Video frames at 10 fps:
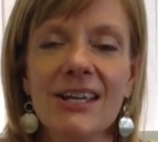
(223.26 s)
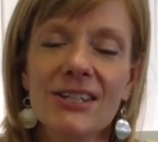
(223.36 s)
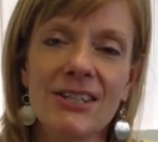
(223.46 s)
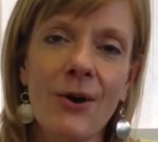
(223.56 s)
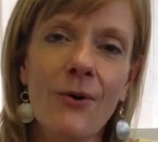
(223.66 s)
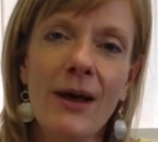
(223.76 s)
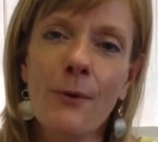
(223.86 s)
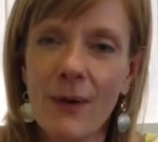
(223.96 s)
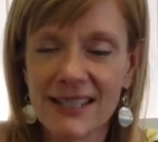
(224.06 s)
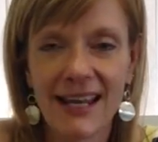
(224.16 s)
So
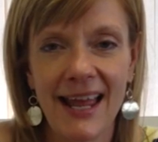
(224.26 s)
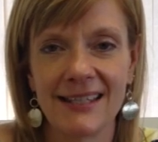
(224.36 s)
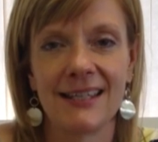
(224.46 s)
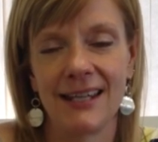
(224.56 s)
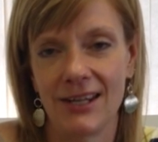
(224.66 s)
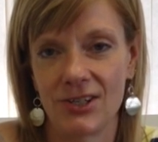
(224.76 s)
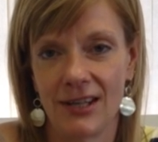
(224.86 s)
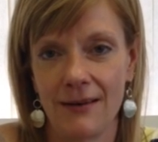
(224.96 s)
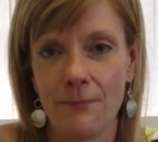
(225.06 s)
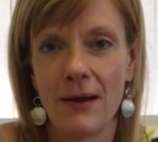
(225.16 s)
it wasn't
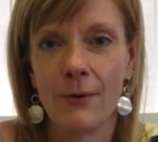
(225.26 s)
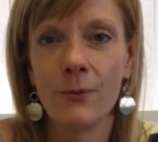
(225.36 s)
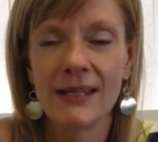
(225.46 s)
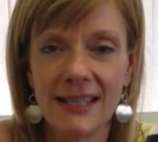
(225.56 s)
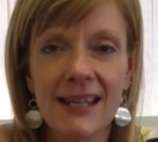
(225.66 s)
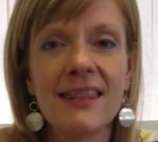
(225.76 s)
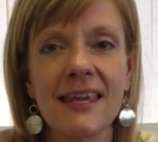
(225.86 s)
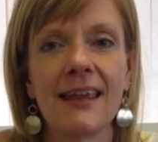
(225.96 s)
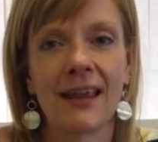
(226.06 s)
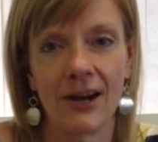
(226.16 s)
hesitation, but we did
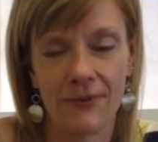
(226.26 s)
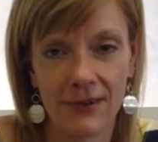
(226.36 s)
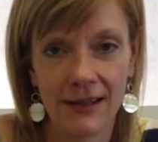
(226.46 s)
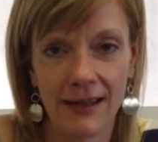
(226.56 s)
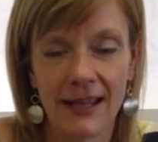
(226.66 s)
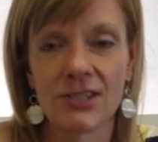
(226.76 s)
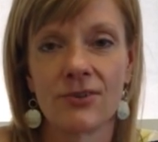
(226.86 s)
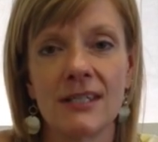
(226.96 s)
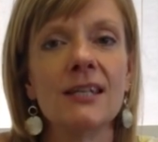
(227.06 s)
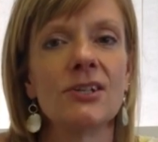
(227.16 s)
think carefully and
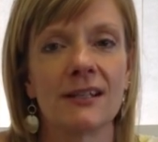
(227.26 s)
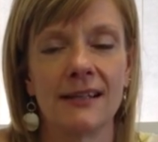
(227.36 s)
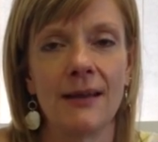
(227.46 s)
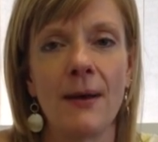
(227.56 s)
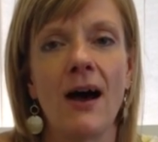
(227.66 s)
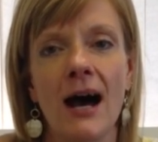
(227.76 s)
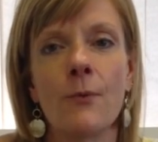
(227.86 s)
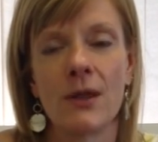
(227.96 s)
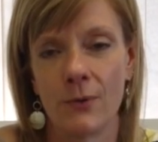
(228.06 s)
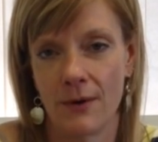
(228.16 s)
strategically about
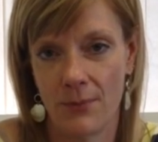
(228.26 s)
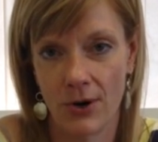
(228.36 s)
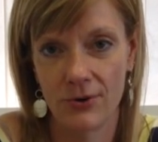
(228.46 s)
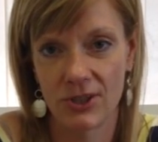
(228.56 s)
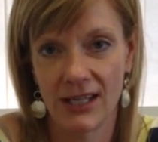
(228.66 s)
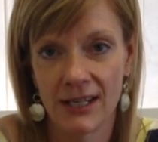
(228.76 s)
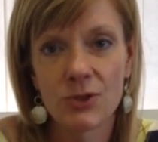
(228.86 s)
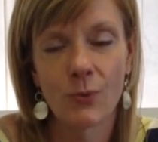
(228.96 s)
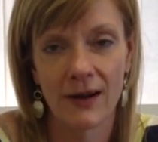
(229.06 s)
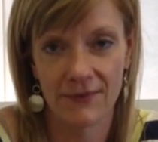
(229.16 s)
how we would approach
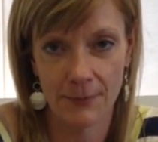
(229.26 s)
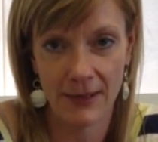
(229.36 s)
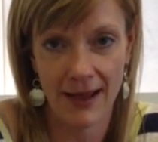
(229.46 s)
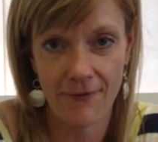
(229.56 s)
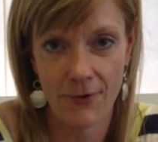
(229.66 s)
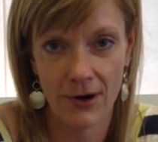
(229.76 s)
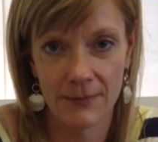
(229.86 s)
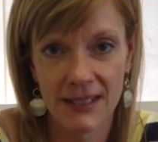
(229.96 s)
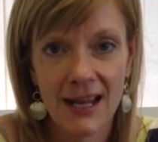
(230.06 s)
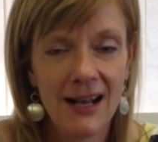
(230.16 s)
each one of the
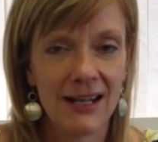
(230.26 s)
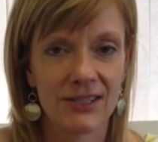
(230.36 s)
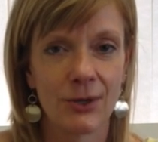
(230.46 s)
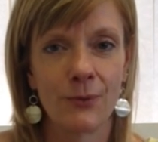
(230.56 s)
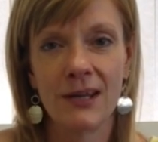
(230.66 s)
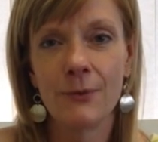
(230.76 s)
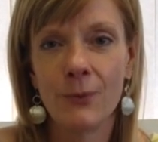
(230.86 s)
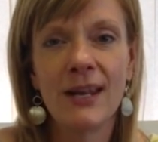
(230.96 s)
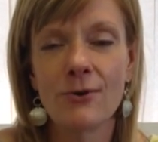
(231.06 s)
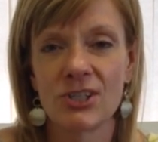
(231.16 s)
platforms. So
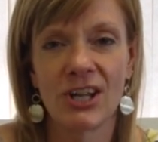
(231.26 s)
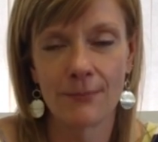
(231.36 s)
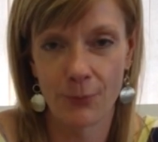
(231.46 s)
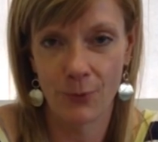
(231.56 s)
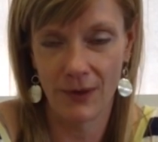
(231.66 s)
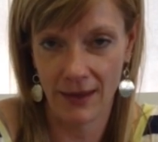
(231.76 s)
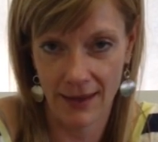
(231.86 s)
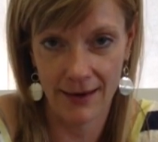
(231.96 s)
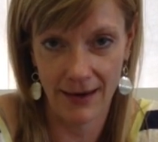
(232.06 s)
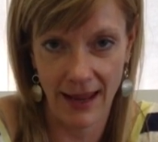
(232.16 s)
we don't jump
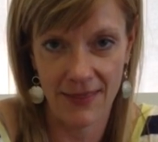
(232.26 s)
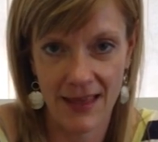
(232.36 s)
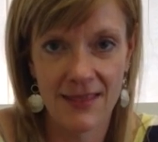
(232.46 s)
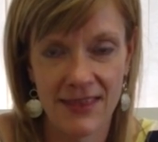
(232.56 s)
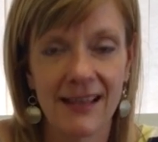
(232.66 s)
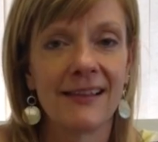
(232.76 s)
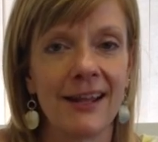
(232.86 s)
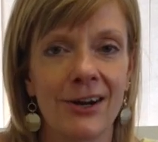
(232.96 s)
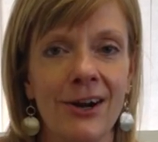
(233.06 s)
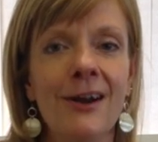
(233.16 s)
in and then think
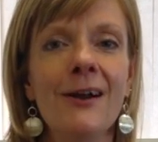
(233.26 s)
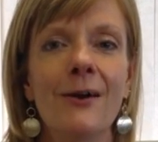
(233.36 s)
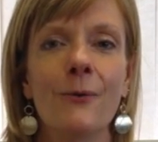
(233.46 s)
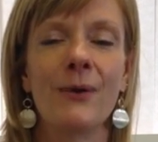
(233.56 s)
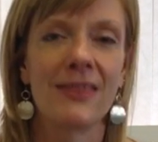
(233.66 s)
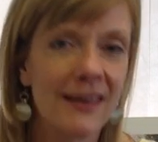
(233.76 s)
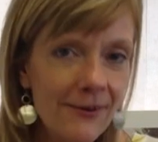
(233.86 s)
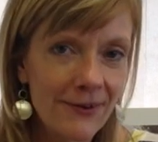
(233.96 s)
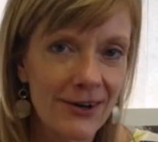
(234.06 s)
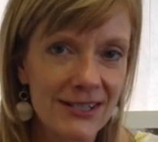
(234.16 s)
later. We
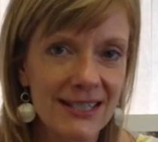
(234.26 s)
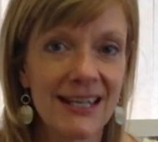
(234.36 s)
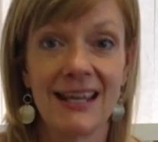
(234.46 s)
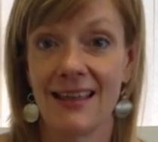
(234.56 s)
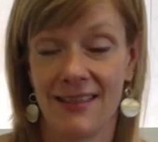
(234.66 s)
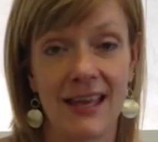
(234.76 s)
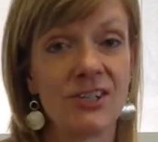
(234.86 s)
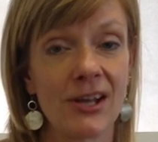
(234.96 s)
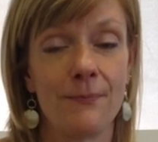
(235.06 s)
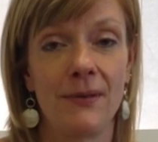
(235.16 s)
think first,
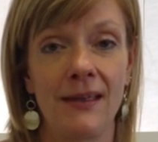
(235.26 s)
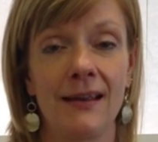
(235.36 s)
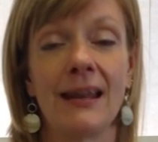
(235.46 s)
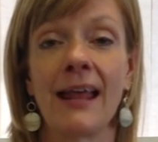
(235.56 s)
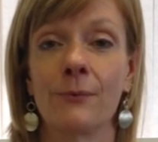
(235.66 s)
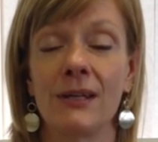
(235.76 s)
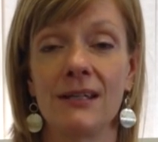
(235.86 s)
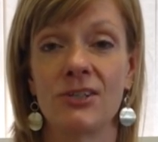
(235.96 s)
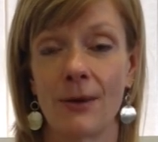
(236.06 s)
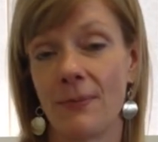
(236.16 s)
then jump in, and we
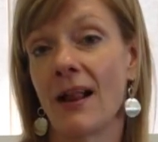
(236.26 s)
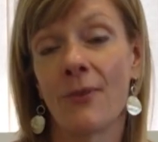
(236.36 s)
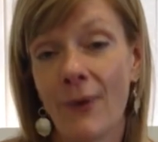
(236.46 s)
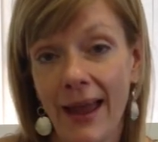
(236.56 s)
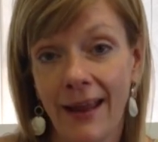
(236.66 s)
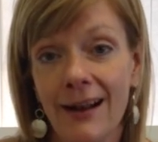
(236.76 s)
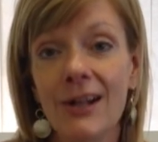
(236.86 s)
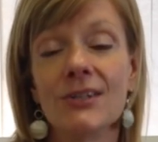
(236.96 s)
jump in all the way.